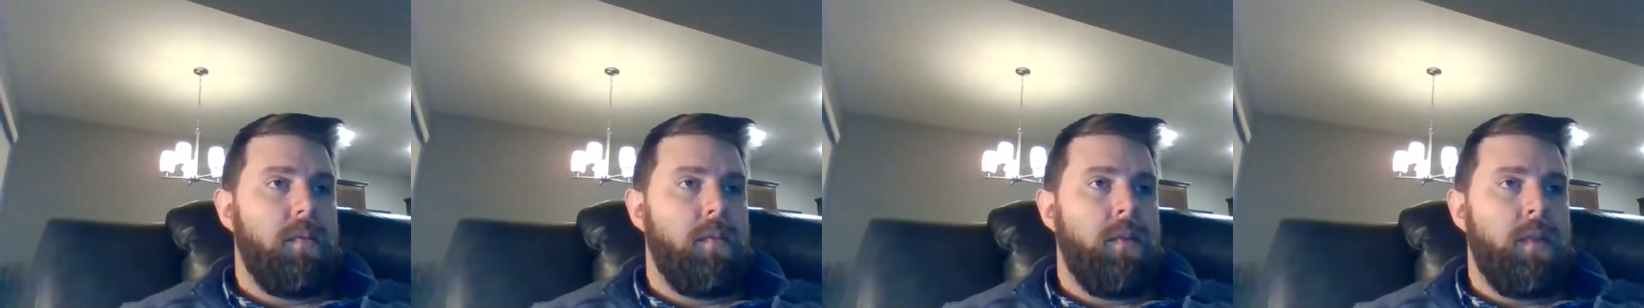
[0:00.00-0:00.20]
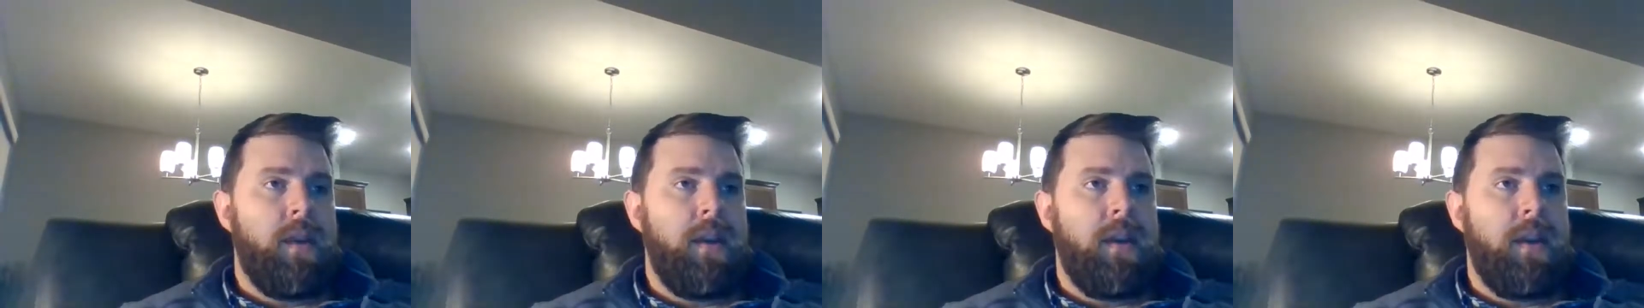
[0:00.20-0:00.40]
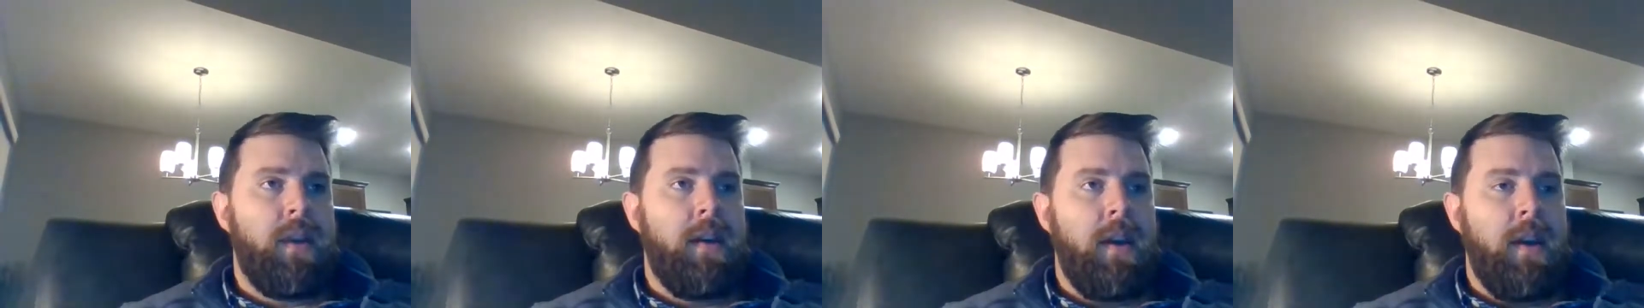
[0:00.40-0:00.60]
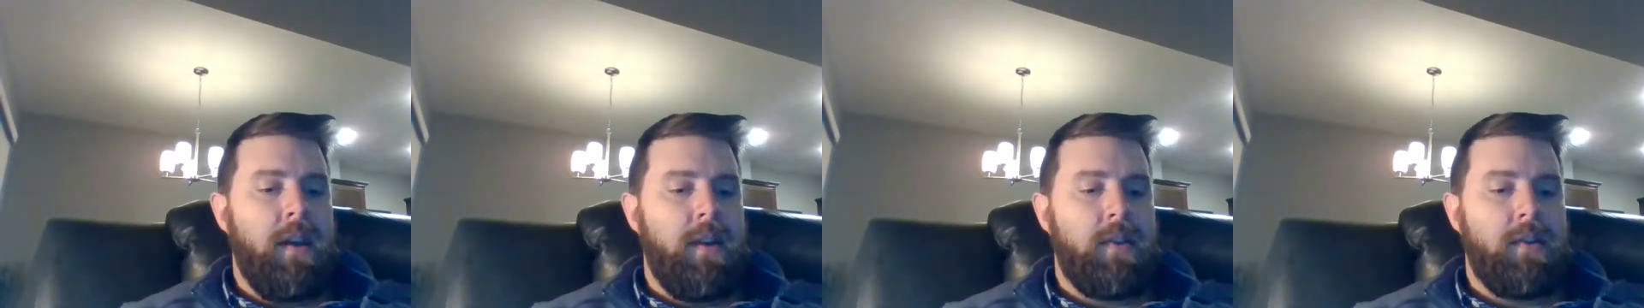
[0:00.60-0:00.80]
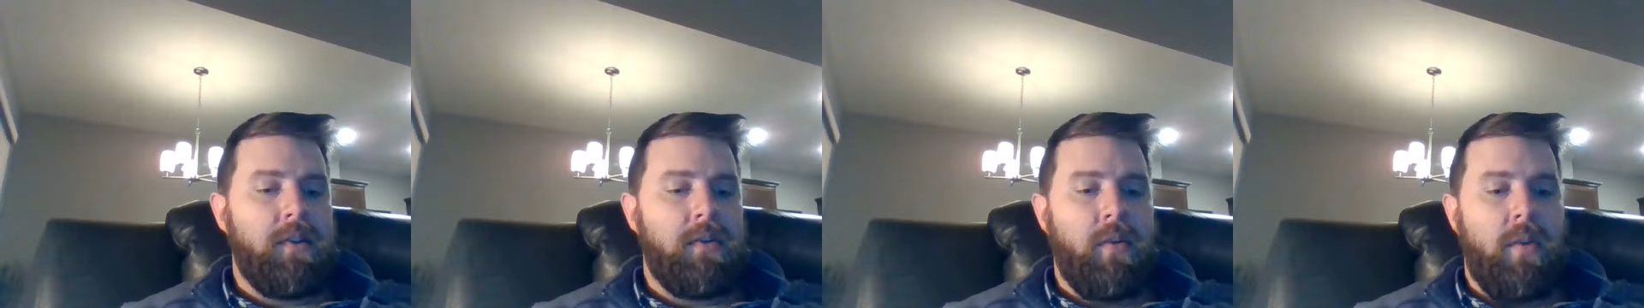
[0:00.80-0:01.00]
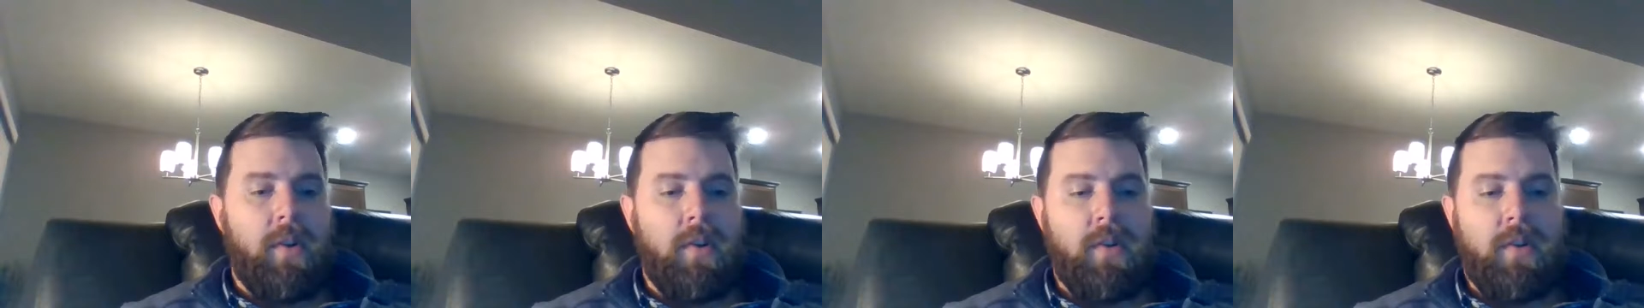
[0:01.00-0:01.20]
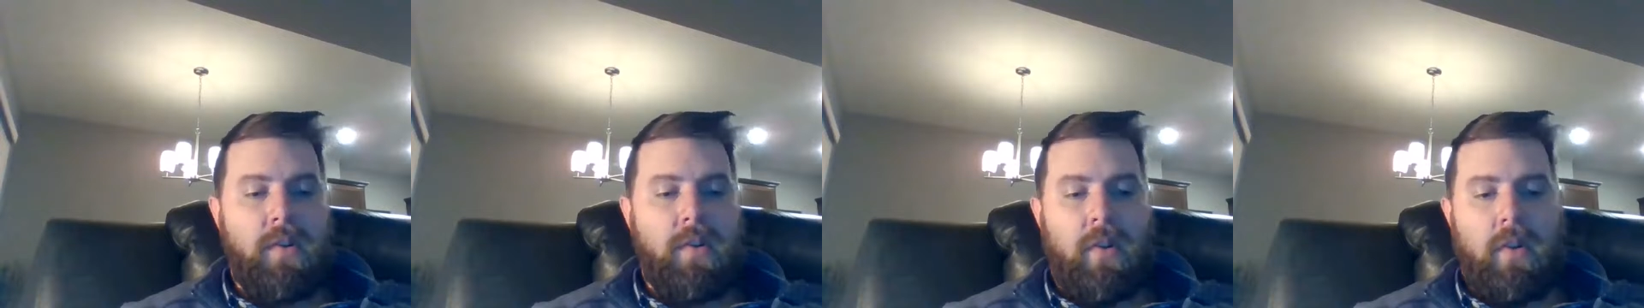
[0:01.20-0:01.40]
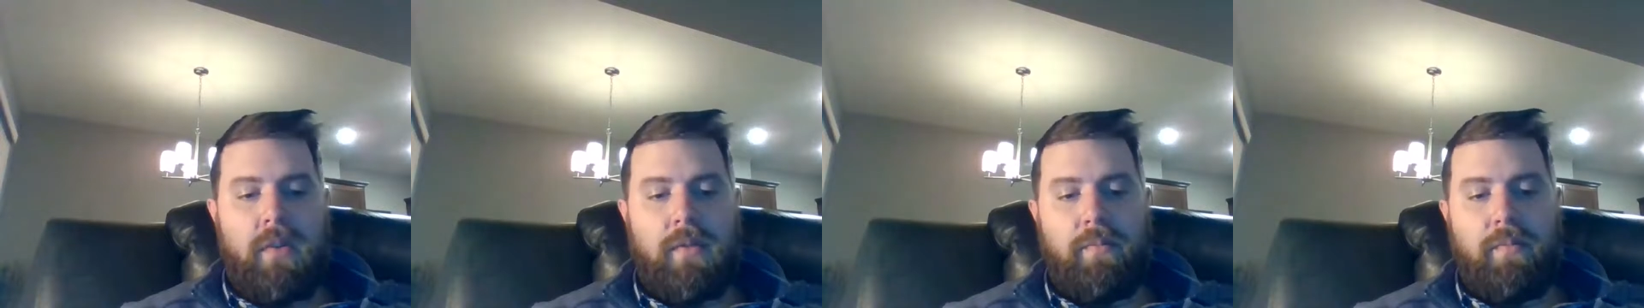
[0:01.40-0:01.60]
lead a
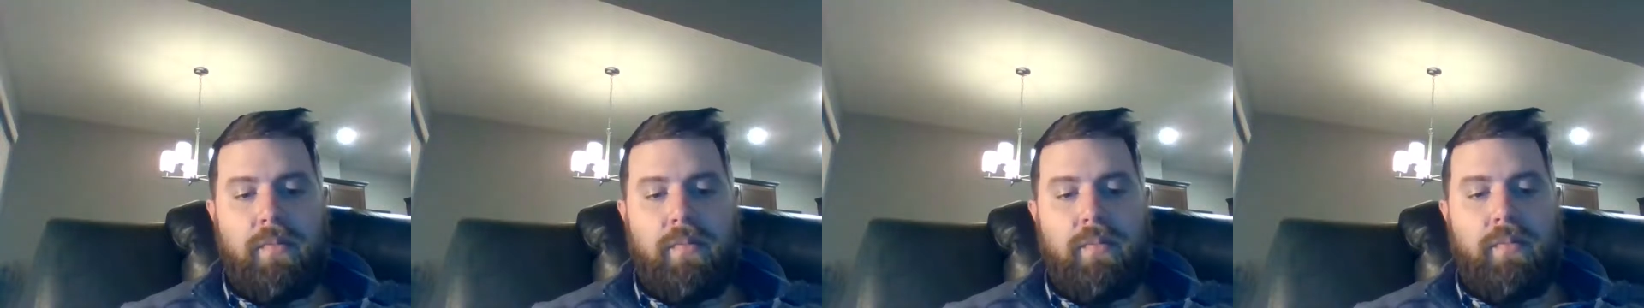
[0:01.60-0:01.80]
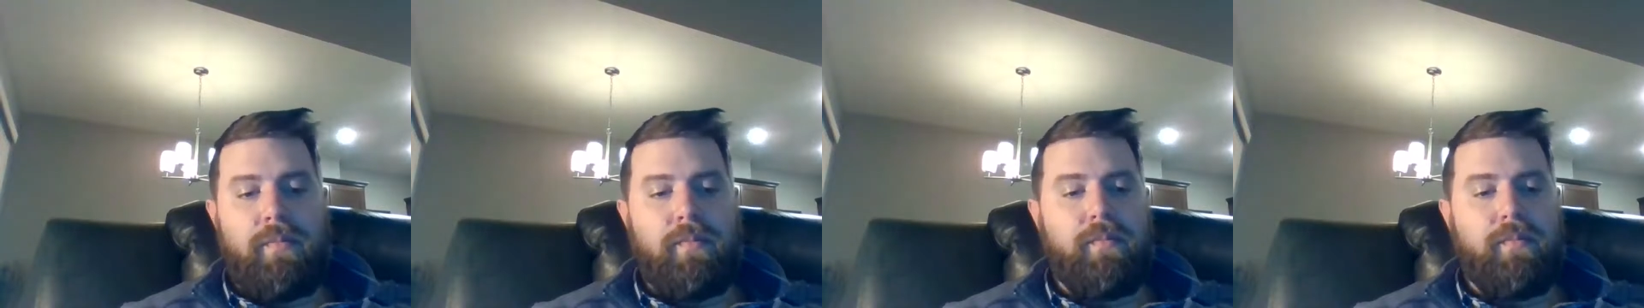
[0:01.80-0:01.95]
scorched earth